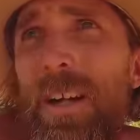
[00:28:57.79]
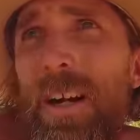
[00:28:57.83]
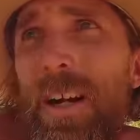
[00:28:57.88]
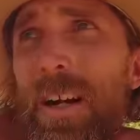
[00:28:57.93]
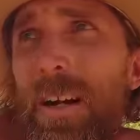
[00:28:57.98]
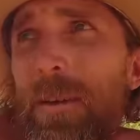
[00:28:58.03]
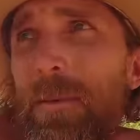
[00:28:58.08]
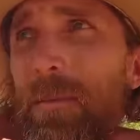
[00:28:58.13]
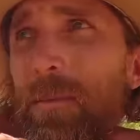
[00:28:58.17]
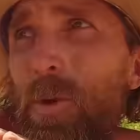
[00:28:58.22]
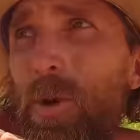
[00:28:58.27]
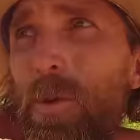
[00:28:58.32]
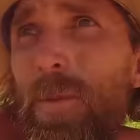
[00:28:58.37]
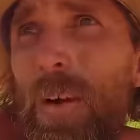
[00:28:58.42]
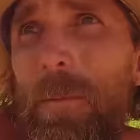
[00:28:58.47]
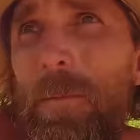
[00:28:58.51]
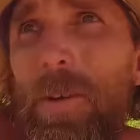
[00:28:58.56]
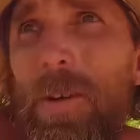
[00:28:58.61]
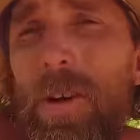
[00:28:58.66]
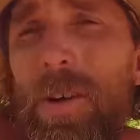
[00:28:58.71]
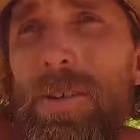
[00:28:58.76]
um, move
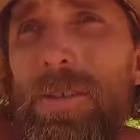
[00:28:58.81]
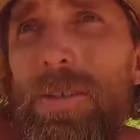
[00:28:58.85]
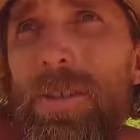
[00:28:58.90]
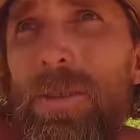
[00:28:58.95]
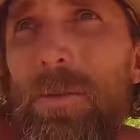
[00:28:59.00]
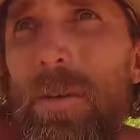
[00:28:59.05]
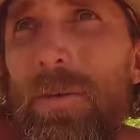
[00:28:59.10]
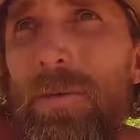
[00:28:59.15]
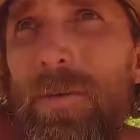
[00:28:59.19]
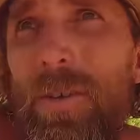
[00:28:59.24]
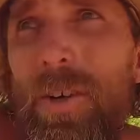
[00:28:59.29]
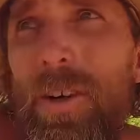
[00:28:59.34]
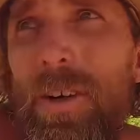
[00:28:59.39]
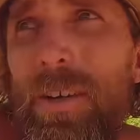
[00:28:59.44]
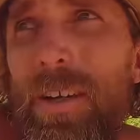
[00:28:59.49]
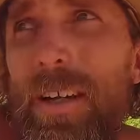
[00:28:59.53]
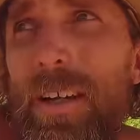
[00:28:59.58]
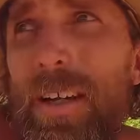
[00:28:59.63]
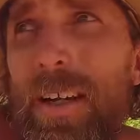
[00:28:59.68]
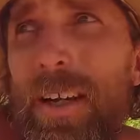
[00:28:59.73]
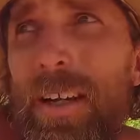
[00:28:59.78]
up the coast a little bit
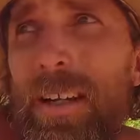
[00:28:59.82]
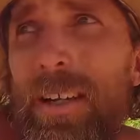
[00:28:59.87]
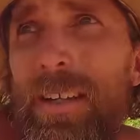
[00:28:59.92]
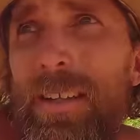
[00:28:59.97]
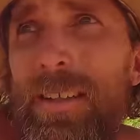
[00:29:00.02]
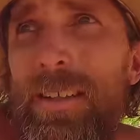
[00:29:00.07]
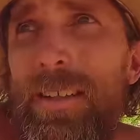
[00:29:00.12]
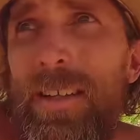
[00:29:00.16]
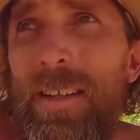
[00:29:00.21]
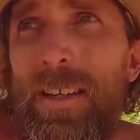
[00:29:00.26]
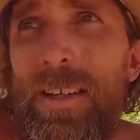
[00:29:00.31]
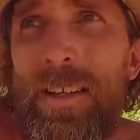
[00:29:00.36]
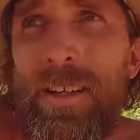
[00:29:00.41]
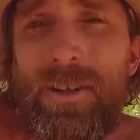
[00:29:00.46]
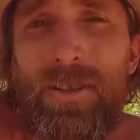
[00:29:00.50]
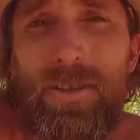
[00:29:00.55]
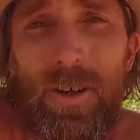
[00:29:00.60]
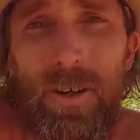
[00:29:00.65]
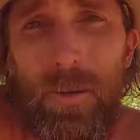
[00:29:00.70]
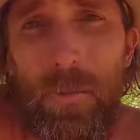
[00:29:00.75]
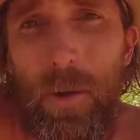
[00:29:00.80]
further and
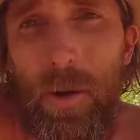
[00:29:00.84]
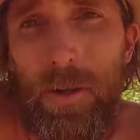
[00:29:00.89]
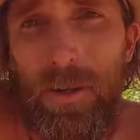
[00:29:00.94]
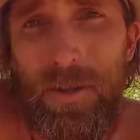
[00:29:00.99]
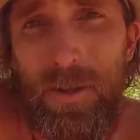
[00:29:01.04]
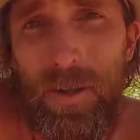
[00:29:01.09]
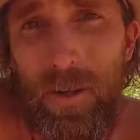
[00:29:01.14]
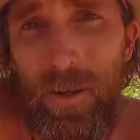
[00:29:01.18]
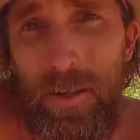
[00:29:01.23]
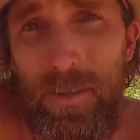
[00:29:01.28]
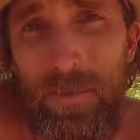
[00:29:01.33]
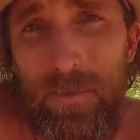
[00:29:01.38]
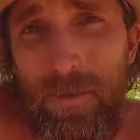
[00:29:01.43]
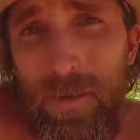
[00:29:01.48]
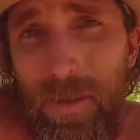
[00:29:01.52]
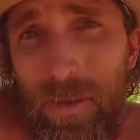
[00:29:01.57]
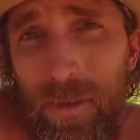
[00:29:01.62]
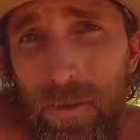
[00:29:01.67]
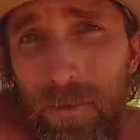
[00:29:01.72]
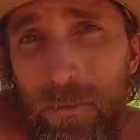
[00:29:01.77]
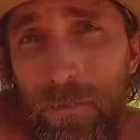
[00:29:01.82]
show you both sides of,
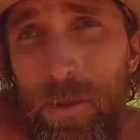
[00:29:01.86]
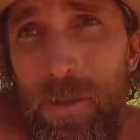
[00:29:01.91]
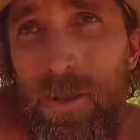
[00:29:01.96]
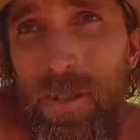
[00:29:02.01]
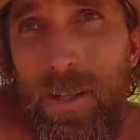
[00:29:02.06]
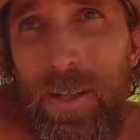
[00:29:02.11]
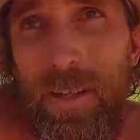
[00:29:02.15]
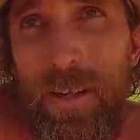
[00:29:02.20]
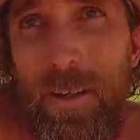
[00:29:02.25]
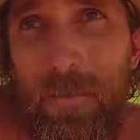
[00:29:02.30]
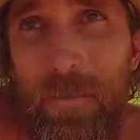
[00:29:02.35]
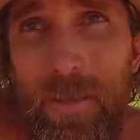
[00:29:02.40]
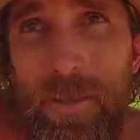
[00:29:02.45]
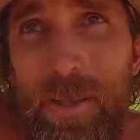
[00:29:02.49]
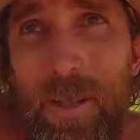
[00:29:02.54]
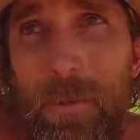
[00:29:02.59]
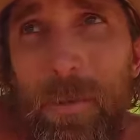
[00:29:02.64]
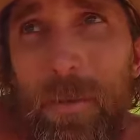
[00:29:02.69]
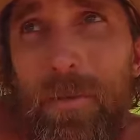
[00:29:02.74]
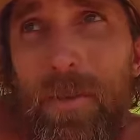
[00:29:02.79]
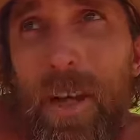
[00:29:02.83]
the, of Pajinka, the
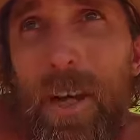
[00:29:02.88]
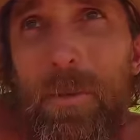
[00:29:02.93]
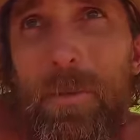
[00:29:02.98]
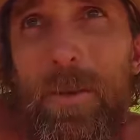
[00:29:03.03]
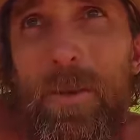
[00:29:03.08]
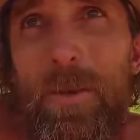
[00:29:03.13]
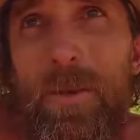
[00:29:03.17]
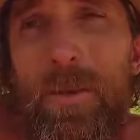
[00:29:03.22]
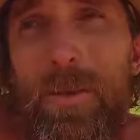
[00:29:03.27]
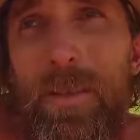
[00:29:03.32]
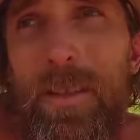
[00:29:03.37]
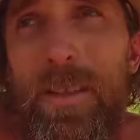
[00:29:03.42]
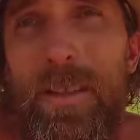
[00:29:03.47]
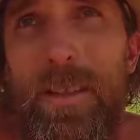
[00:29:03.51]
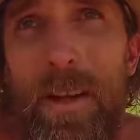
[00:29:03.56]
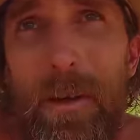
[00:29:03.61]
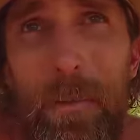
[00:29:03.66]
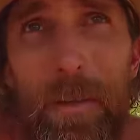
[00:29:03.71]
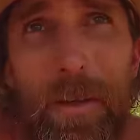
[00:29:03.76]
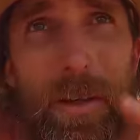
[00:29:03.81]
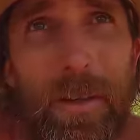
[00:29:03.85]
tip of Cape York, in
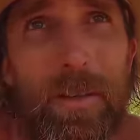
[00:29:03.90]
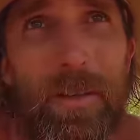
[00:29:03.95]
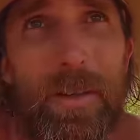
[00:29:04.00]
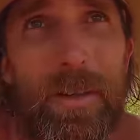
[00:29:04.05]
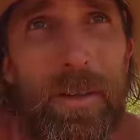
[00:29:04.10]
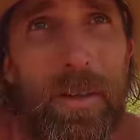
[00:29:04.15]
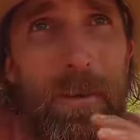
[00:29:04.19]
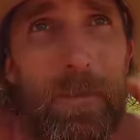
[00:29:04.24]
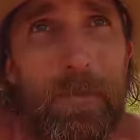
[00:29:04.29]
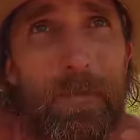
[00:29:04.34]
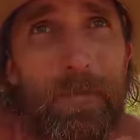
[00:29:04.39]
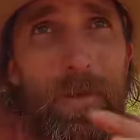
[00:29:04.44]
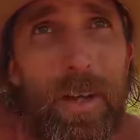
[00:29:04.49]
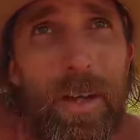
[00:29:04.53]
up here in um,